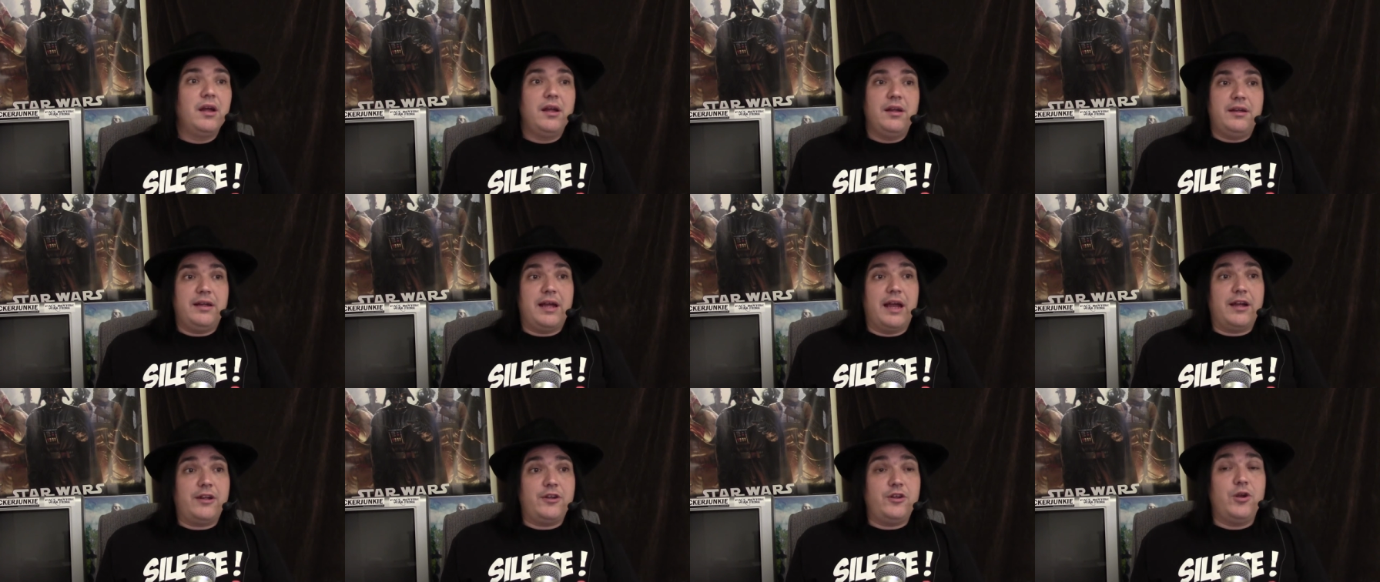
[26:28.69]

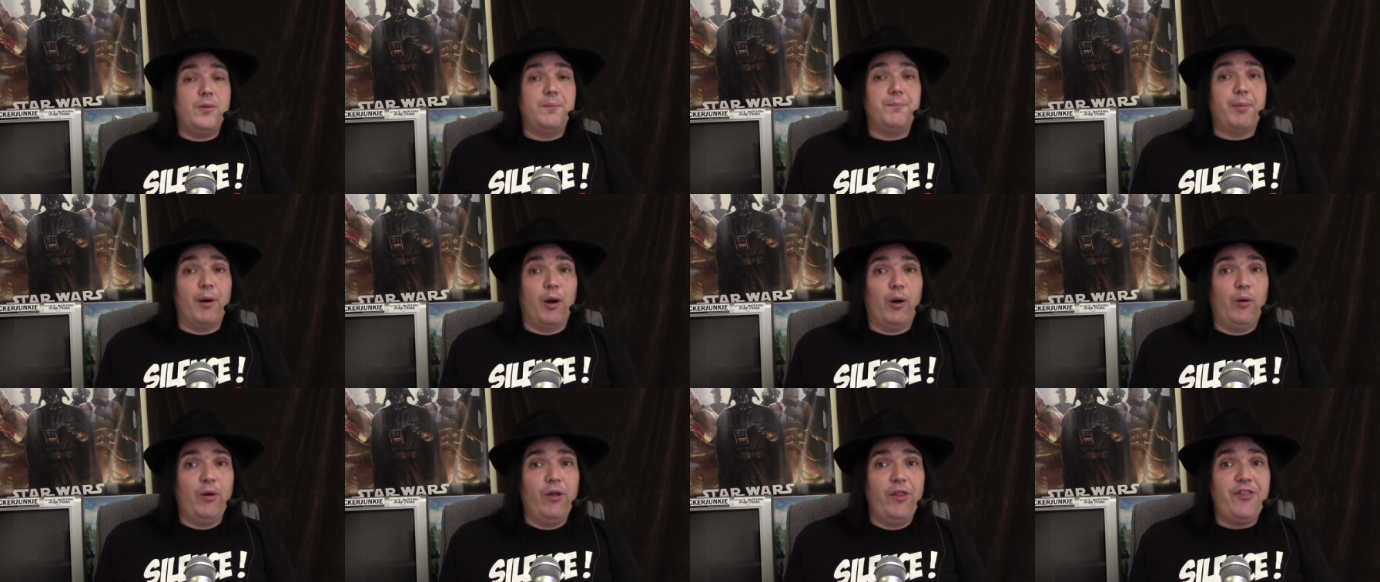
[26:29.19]
Yet you
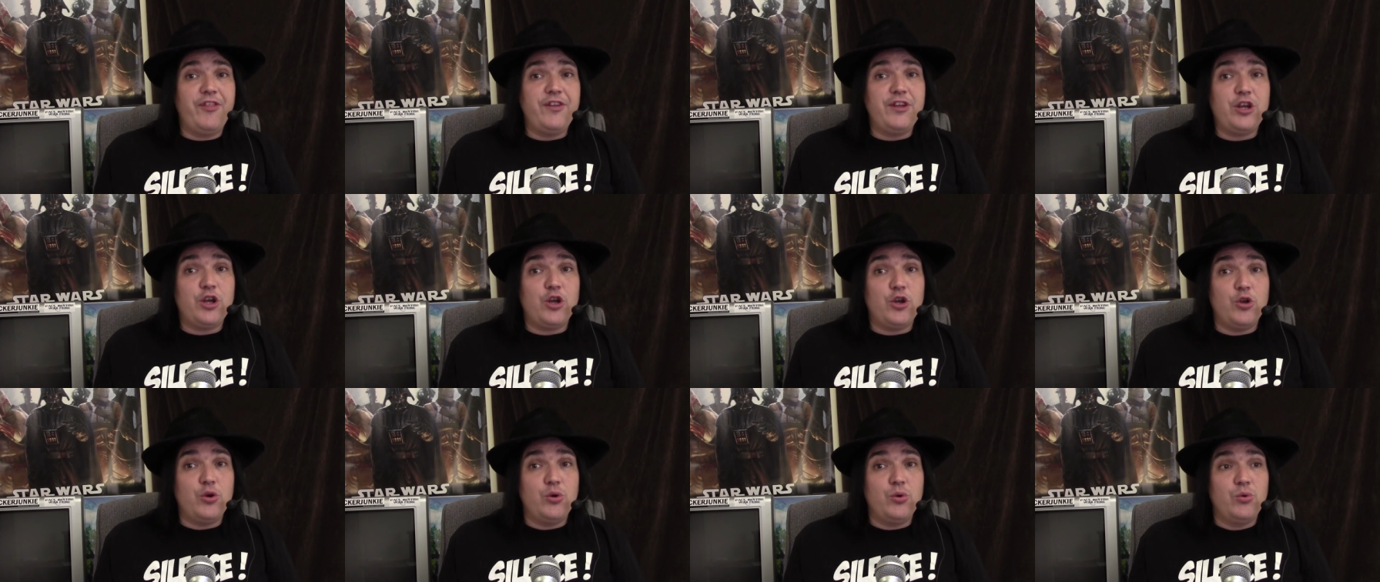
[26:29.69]
both
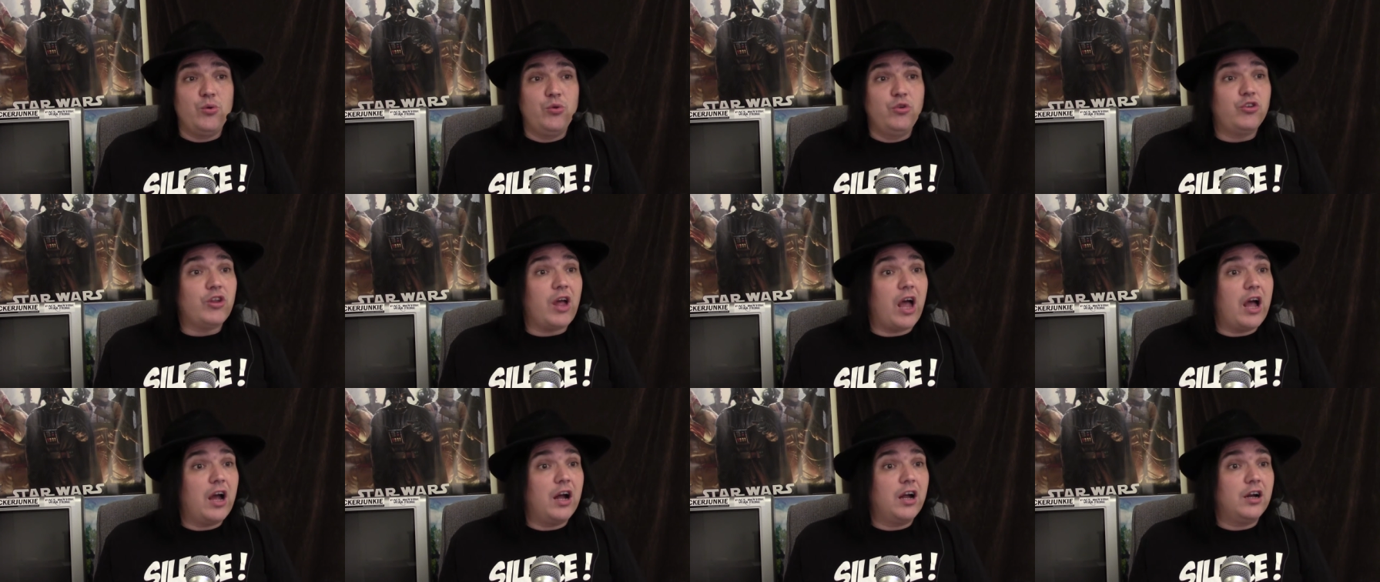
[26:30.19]
use
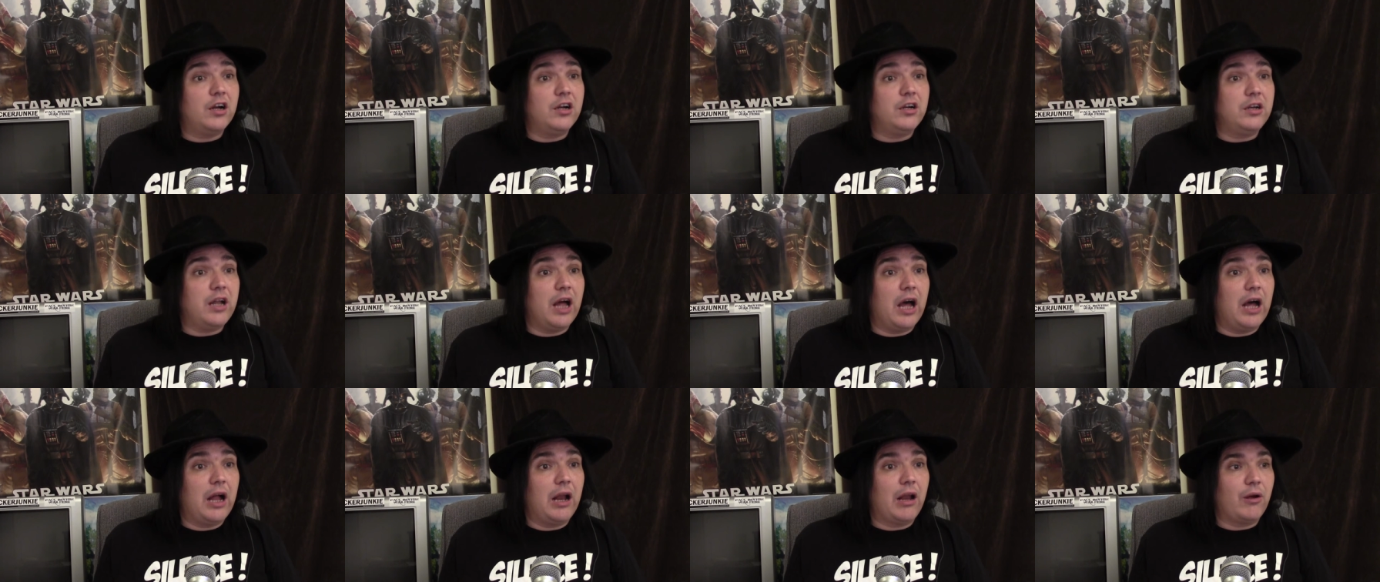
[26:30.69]

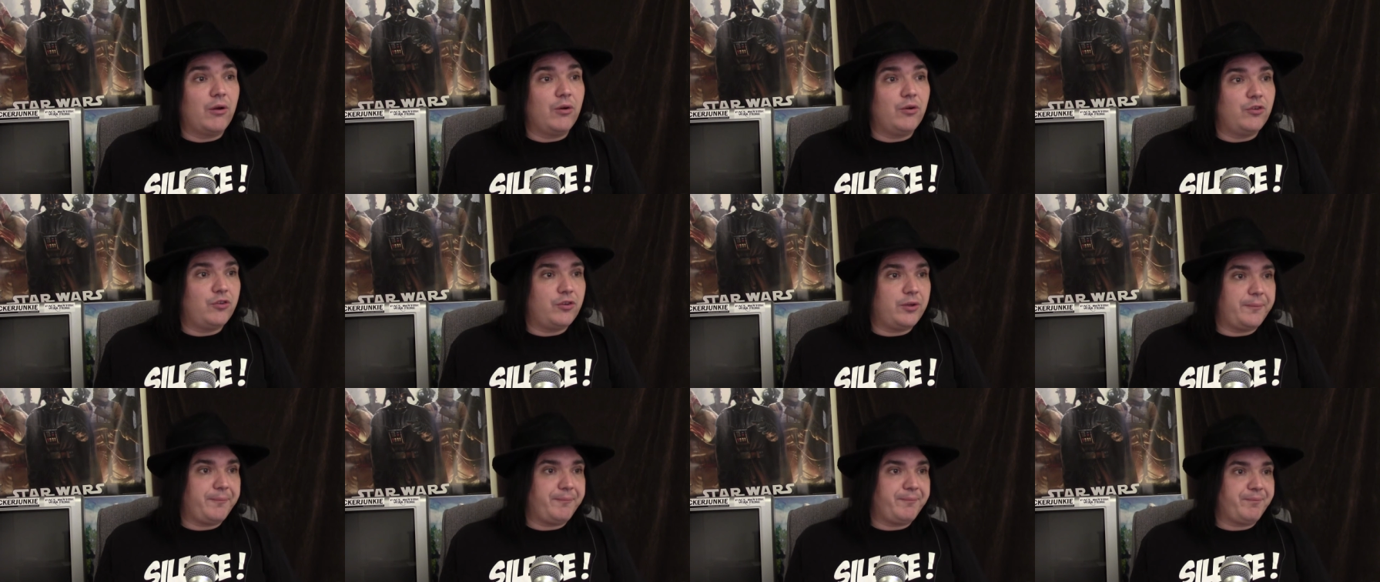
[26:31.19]

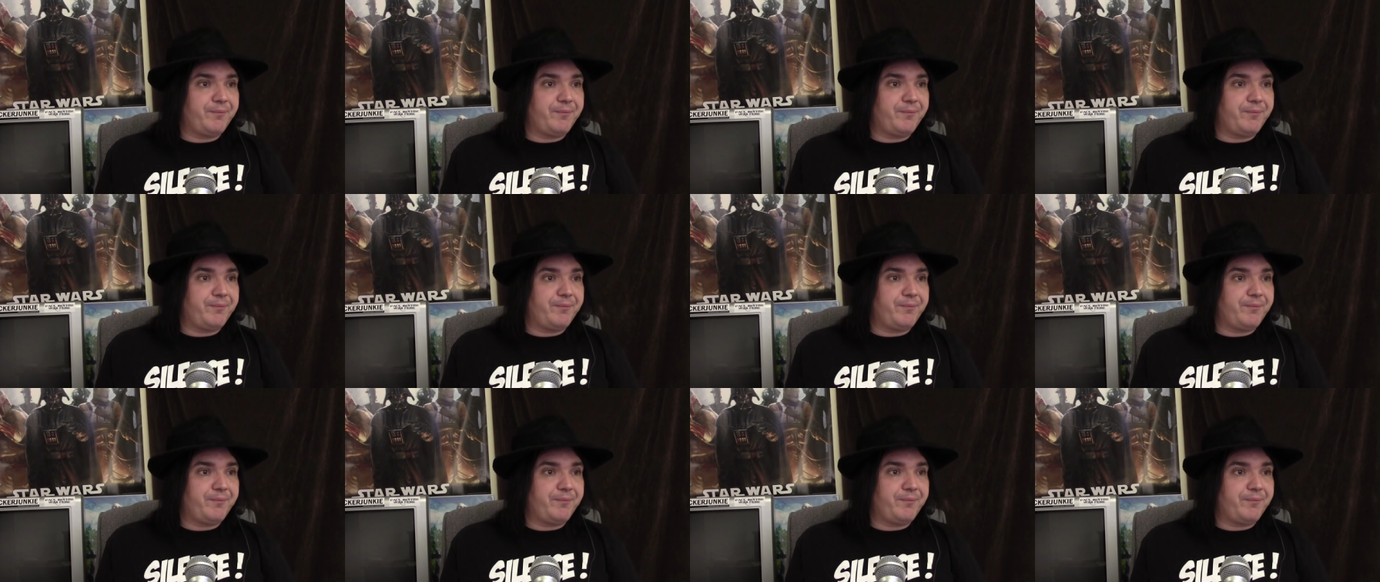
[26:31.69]
dollars.